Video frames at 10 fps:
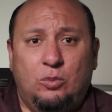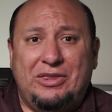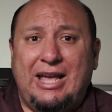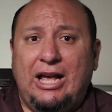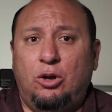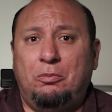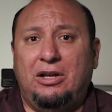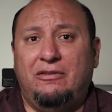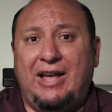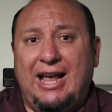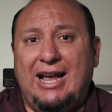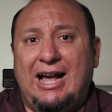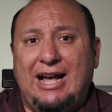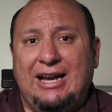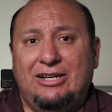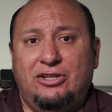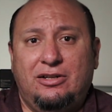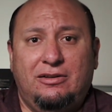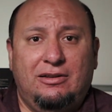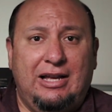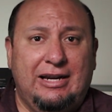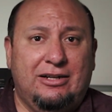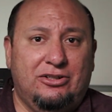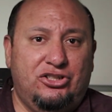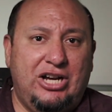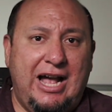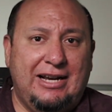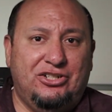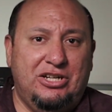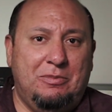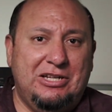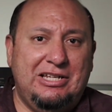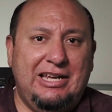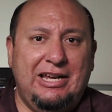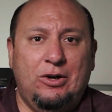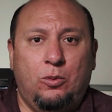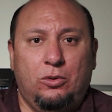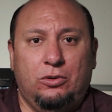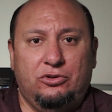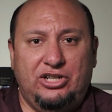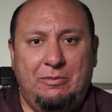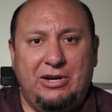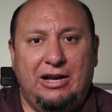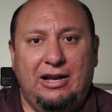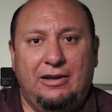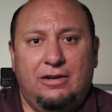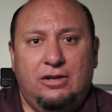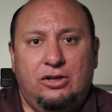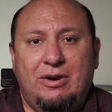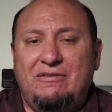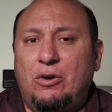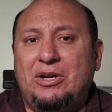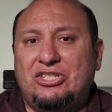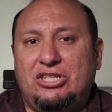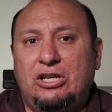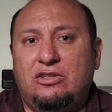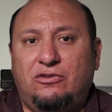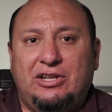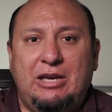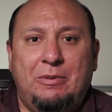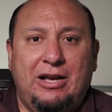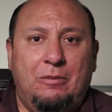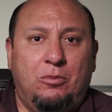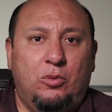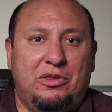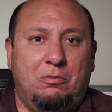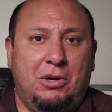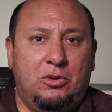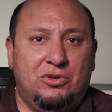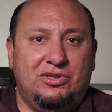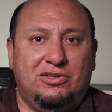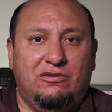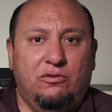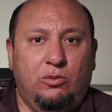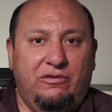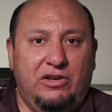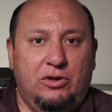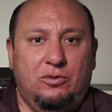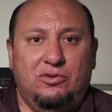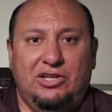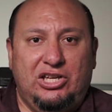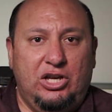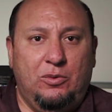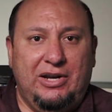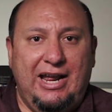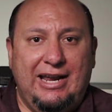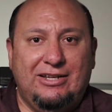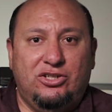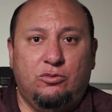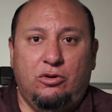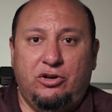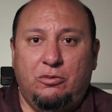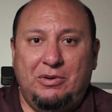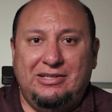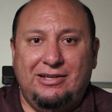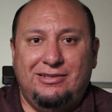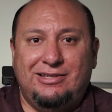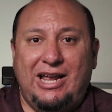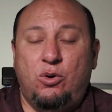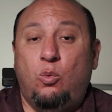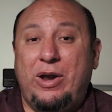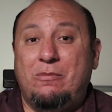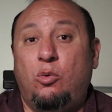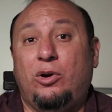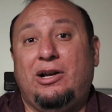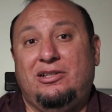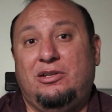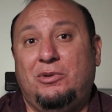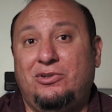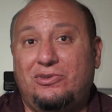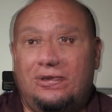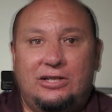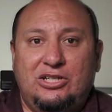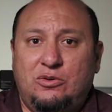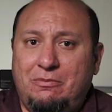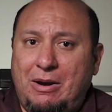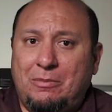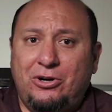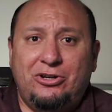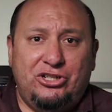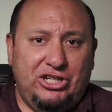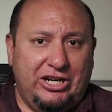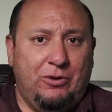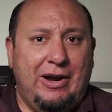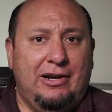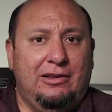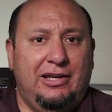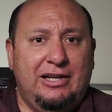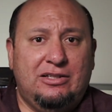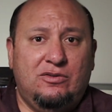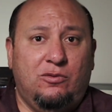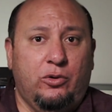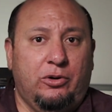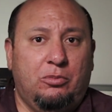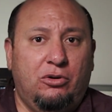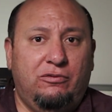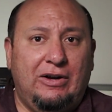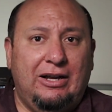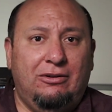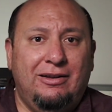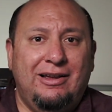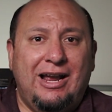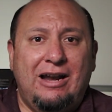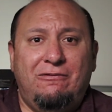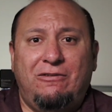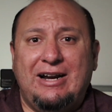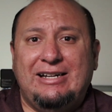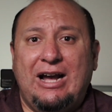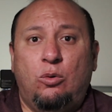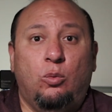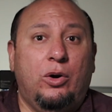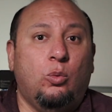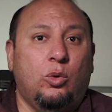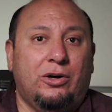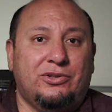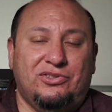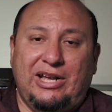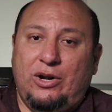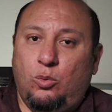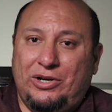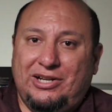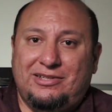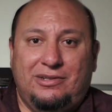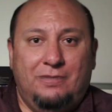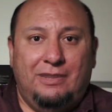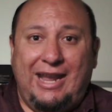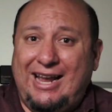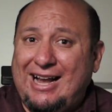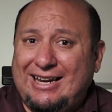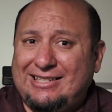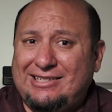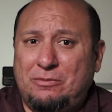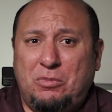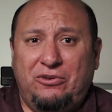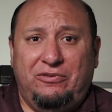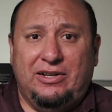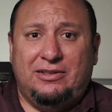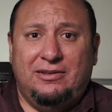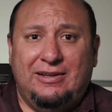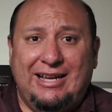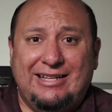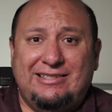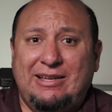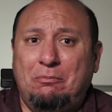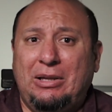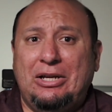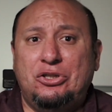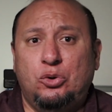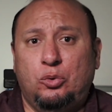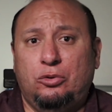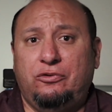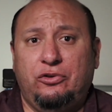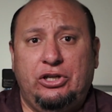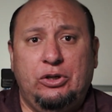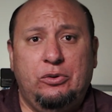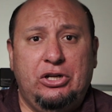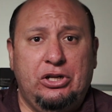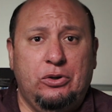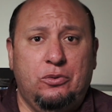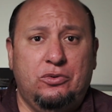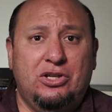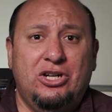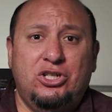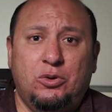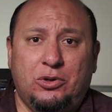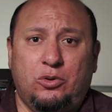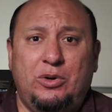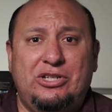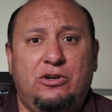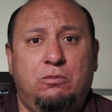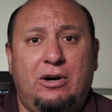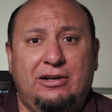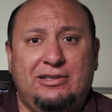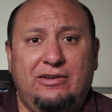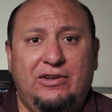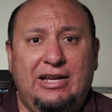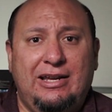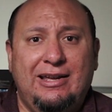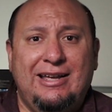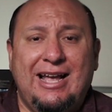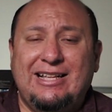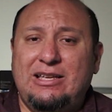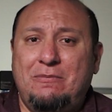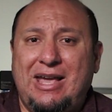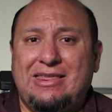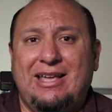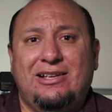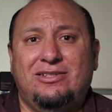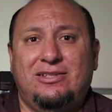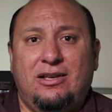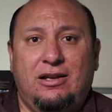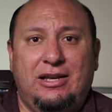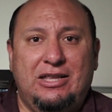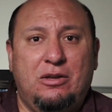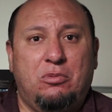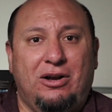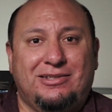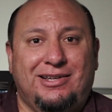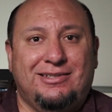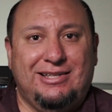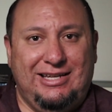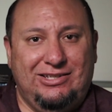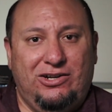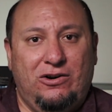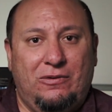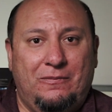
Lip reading: With the help of AI like ChatGPT or Gemini, you have no excuse for keeping up with posts, reviews, and Q&As to grow your business and win more customers. Just remember to check your analytics for your profile and find out what works and what doesn't. AI isn't perfect. It's simply a tool for you to use to increase your productivity and to make things in the process easier.